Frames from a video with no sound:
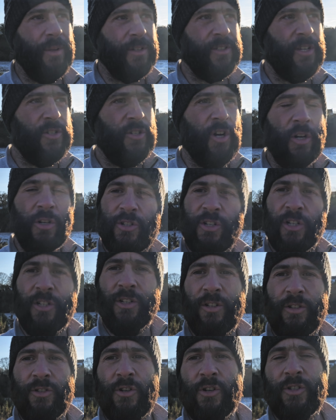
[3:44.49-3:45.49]
There's a
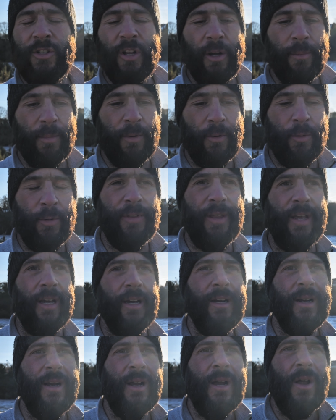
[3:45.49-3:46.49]
junction just up the road there
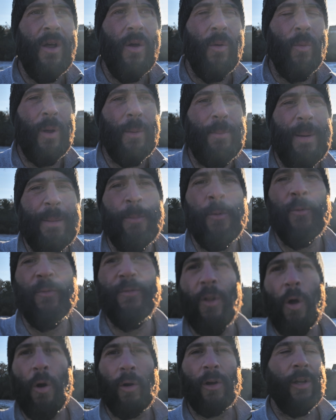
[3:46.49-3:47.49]
where people
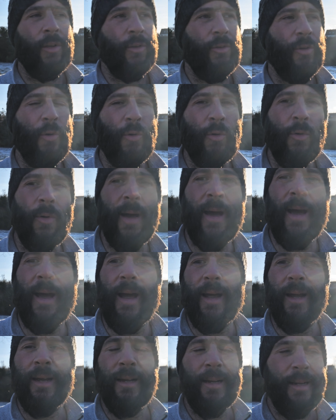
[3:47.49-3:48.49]
flock to